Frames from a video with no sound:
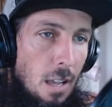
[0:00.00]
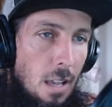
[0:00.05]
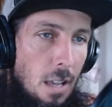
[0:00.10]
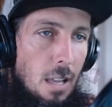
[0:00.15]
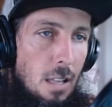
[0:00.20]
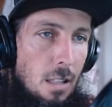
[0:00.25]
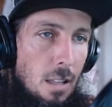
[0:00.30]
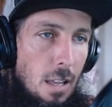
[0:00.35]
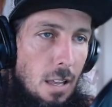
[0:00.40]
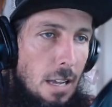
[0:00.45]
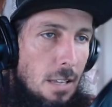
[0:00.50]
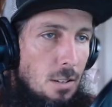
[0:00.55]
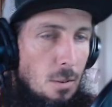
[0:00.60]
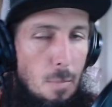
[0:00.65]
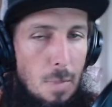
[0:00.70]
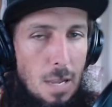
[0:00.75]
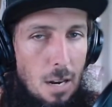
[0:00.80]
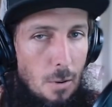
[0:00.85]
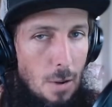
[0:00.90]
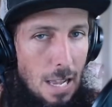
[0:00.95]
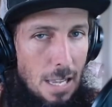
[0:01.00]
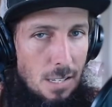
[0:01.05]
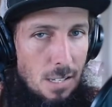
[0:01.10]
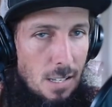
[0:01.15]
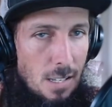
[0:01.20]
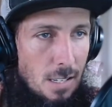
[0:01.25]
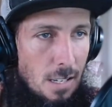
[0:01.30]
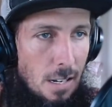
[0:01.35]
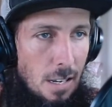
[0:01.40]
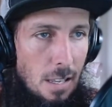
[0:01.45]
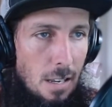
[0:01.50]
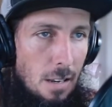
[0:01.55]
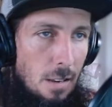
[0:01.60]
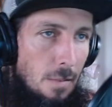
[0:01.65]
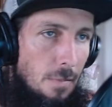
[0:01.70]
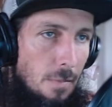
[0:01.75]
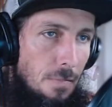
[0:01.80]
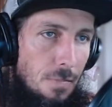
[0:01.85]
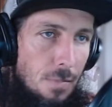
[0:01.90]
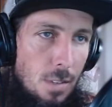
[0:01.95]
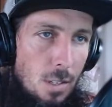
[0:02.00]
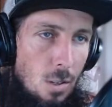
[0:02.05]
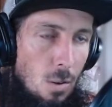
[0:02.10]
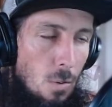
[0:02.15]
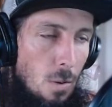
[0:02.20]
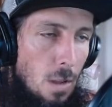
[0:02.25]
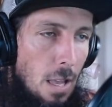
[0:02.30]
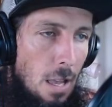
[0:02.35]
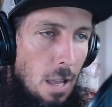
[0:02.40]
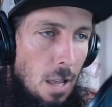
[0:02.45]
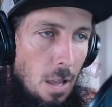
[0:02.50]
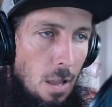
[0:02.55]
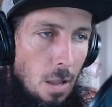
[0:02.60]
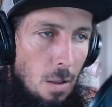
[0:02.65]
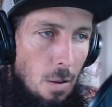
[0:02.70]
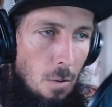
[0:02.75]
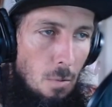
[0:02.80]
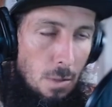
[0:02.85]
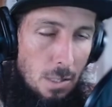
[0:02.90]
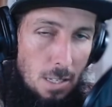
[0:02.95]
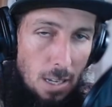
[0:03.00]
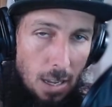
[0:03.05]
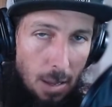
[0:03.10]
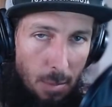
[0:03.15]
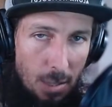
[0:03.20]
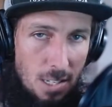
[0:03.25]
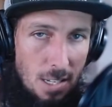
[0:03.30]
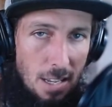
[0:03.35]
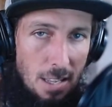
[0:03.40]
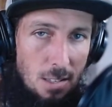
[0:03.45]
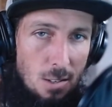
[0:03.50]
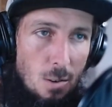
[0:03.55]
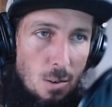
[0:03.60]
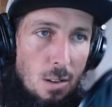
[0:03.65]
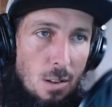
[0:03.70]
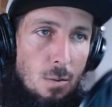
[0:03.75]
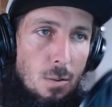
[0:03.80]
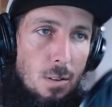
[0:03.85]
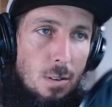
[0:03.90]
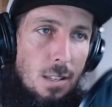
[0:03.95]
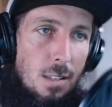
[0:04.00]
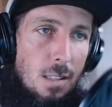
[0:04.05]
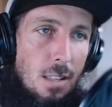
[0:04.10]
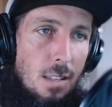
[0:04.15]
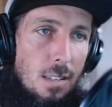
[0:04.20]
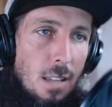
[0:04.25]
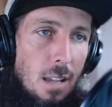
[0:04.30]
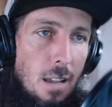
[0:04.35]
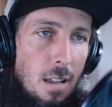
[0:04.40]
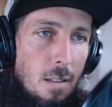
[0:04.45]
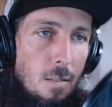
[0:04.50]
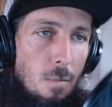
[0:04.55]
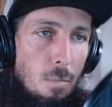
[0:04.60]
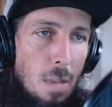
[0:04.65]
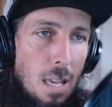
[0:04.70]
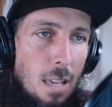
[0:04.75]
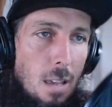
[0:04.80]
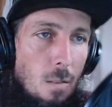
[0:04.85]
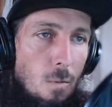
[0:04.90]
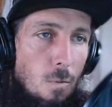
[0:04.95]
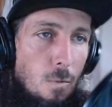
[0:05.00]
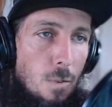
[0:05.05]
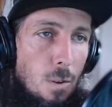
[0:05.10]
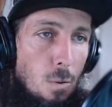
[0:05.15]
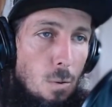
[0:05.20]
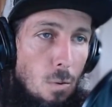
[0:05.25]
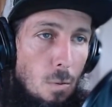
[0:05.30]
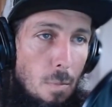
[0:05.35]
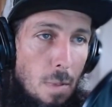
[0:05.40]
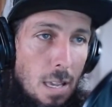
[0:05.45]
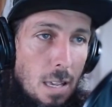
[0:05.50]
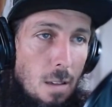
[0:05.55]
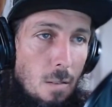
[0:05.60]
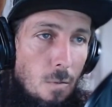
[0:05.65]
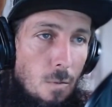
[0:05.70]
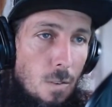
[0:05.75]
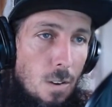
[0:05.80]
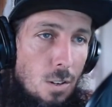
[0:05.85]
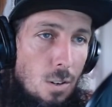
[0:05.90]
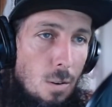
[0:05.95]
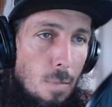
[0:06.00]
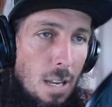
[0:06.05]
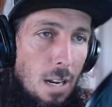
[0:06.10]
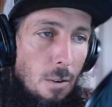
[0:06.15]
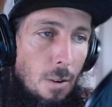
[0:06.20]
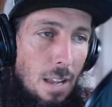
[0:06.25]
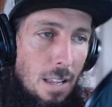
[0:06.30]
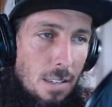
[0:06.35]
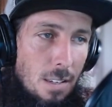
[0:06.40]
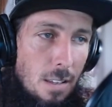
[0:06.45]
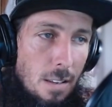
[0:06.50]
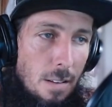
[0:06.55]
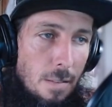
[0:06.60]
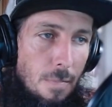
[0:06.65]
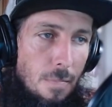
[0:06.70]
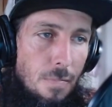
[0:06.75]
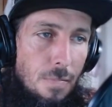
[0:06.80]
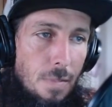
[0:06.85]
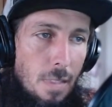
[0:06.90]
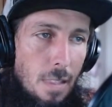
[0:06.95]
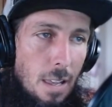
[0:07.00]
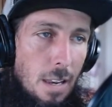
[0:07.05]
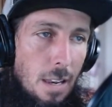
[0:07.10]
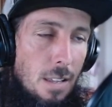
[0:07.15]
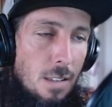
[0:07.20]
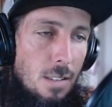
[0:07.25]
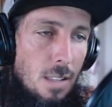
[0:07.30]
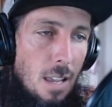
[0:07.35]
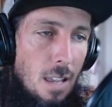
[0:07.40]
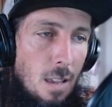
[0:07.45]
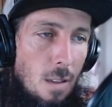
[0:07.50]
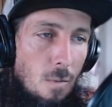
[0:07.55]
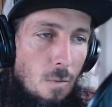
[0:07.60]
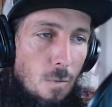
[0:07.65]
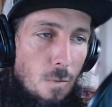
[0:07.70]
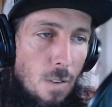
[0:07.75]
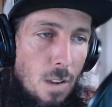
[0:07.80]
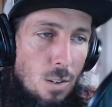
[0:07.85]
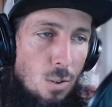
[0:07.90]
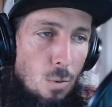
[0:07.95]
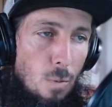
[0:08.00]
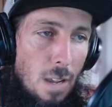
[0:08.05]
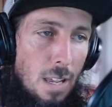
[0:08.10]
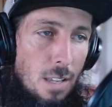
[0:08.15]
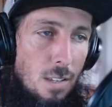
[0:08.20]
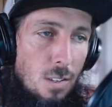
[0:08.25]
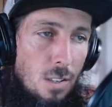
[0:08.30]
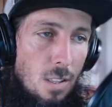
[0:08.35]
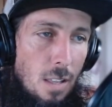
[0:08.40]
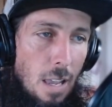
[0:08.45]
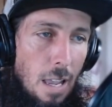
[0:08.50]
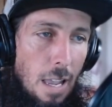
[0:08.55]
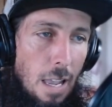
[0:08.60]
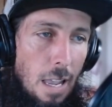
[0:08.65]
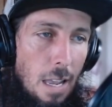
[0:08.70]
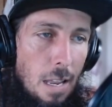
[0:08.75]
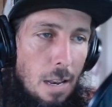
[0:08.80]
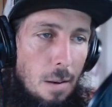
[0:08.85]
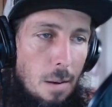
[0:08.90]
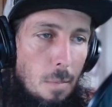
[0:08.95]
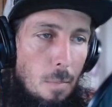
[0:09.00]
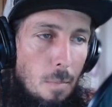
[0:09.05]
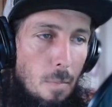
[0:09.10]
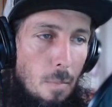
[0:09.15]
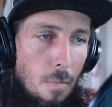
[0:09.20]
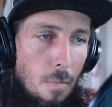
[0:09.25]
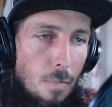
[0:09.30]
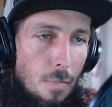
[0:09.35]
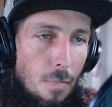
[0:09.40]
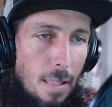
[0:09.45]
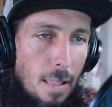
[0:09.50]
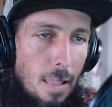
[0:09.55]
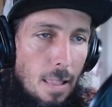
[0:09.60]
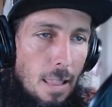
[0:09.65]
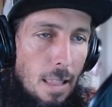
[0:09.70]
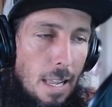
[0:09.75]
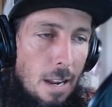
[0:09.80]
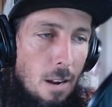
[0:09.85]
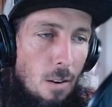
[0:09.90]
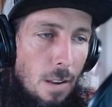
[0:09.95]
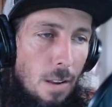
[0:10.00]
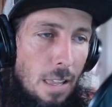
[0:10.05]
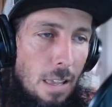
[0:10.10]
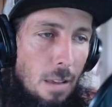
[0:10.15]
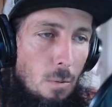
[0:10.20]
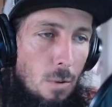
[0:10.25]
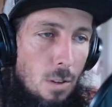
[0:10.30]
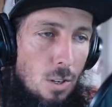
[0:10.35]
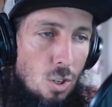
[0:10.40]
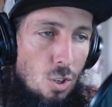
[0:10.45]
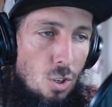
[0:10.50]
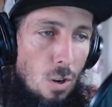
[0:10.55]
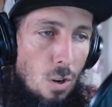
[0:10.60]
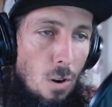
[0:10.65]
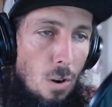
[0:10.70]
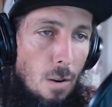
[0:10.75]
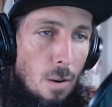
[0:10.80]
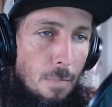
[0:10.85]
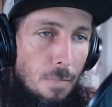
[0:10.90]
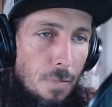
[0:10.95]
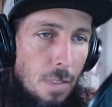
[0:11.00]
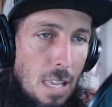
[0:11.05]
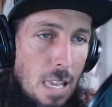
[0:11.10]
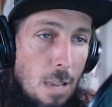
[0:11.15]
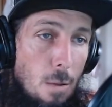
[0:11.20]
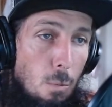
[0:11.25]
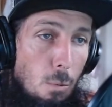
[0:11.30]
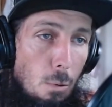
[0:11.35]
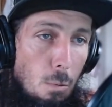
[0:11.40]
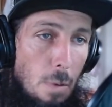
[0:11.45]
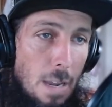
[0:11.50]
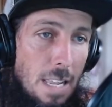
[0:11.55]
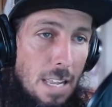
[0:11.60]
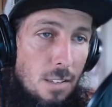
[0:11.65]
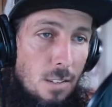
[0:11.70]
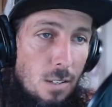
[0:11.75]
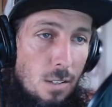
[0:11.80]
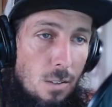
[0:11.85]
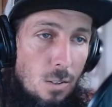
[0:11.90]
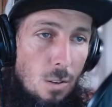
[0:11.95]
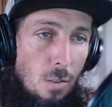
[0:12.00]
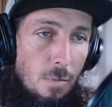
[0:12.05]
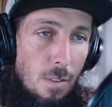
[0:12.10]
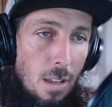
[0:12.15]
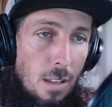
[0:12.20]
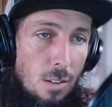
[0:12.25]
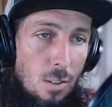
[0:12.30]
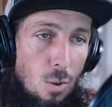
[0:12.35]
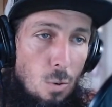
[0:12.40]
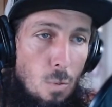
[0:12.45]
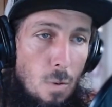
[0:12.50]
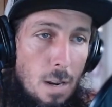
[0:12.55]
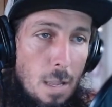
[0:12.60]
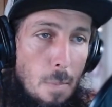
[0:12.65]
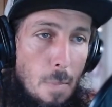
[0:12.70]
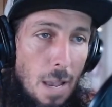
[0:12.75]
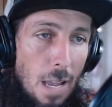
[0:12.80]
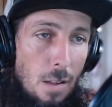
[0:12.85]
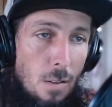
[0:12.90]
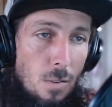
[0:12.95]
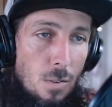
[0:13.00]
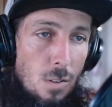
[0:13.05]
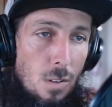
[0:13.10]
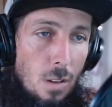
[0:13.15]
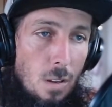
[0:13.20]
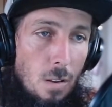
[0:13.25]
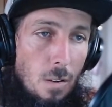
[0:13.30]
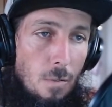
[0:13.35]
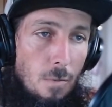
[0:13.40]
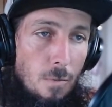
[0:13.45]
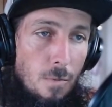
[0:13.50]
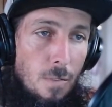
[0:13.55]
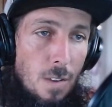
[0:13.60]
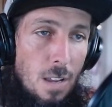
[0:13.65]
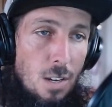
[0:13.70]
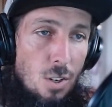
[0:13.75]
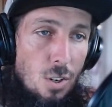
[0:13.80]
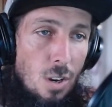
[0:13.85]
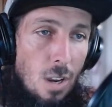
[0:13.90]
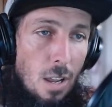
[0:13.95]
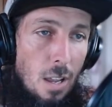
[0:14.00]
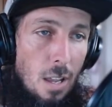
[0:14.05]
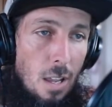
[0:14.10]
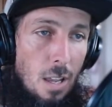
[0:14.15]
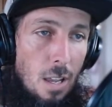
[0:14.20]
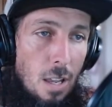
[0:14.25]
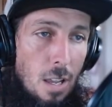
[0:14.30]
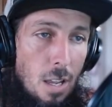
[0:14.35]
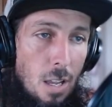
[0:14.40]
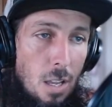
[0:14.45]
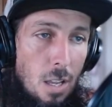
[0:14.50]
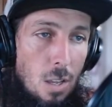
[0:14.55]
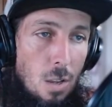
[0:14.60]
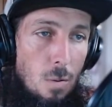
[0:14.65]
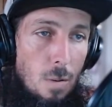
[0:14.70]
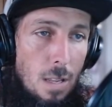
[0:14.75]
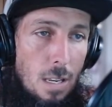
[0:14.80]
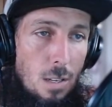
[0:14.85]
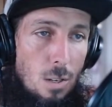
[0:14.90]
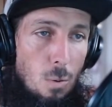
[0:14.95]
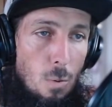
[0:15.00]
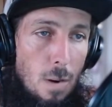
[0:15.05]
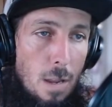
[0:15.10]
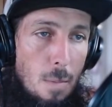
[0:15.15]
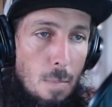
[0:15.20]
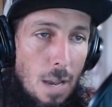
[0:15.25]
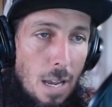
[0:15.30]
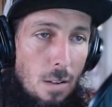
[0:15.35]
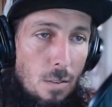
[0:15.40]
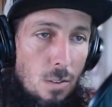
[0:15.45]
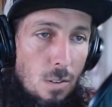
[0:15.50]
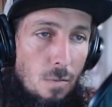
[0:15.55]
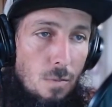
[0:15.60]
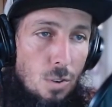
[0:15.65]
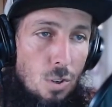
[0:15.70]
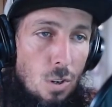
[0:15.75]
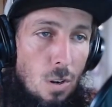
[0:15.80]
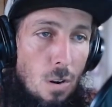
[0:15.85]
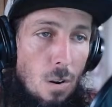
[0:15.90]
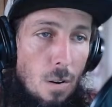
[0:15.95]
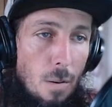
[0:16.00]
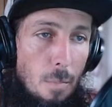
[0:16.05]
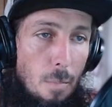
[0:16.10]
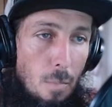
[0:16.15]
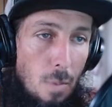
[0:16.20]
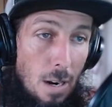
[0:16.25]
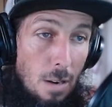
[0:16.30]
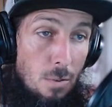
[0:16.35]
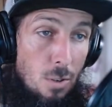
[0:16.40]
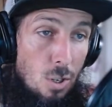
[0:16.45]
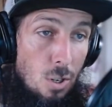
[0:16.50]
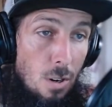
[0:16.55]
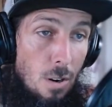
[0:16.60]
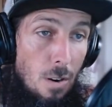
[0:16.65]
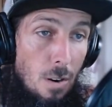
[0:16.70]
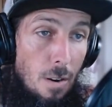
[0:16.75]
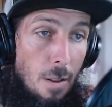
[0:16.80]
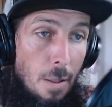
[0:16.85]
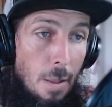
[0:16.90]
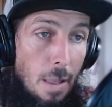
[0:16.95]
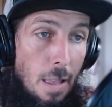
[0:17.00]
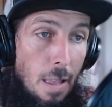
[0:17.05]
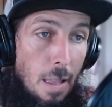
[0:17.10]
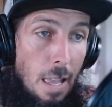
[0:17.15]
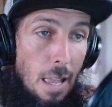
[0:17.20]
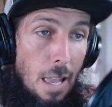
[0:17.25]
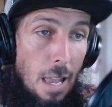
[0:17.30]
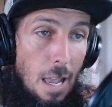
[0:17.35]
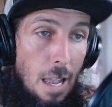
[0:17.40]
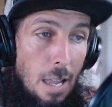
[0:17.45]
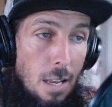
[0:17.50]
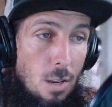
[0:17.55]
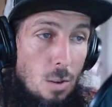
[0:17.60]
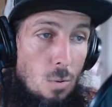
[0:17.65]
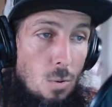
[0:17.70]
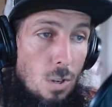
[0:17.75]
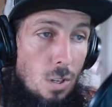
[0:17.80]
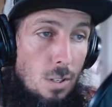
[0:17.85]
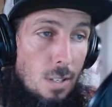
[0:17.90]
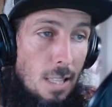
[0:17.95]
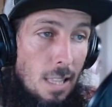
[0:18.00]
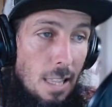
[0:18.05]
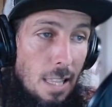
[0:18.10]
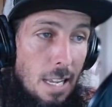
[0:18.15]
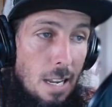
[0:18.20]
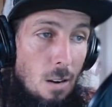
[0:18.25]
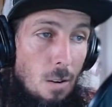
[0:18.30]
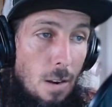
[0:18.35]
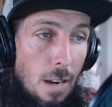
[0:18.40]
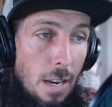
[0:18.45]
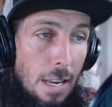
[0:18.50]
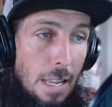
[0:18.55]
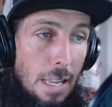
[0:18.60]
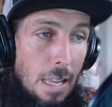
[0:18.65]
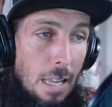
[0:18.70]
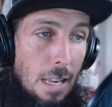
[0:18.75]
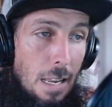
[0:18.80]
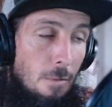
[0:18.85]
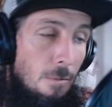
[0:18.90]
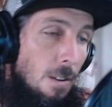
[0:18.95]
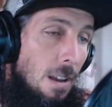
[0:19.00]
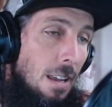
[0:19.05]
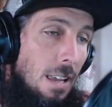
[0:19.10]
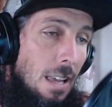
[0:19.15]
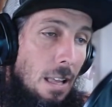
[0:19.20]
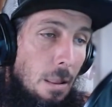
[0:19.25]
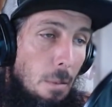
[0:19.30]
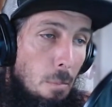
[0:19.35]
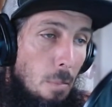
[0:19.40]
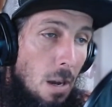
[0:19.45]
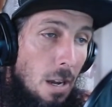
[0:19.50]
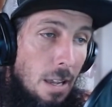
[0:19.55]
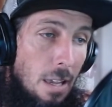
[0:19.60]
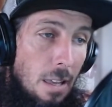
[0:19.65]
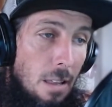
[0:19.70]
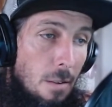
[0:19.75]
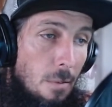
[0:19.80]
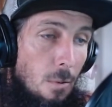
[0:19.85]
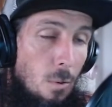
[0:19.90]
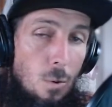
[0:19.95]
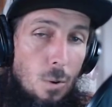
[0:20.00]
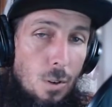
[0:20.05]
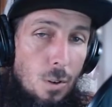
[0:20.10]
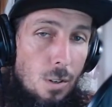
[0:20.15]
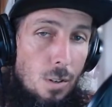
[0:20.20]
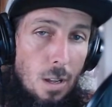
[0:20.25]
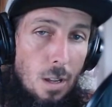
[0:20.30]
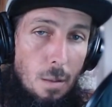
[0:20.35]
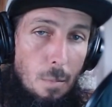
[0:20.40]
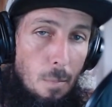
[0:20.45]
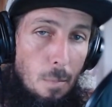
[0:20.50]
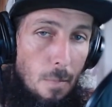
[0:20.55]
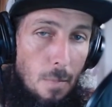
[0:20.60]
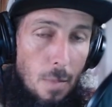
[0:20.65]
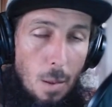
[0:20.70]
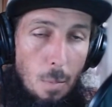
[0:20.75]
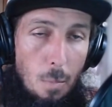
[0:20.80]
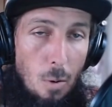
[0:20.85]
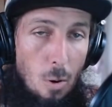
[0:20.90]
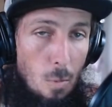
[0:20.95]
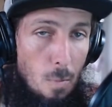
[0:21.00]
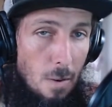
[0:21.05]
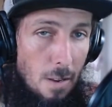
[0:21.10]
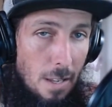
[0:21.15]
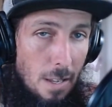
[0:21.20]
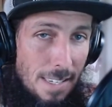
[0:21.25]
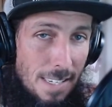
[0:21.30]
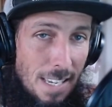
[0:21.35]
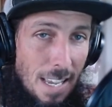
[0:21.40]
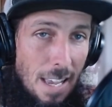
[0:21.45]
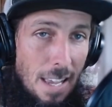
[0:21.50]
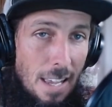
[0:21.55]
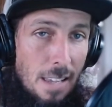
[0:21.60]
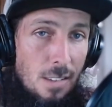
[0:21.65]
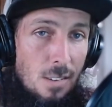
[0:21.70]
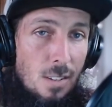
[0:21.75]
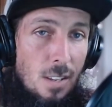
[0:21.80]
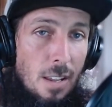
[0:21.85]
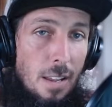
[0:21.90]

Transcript: It has amino acids in it, and so what Thomas answered you is to say making fuel, making fish amino acid. That is taking fish waste and layering it with sugar, equal weights. So if you had 20 pounds of fish, you need 20 pounds of sugar, brown sugar, and you just layer it in a 5-gallon bucket or a appropriate size.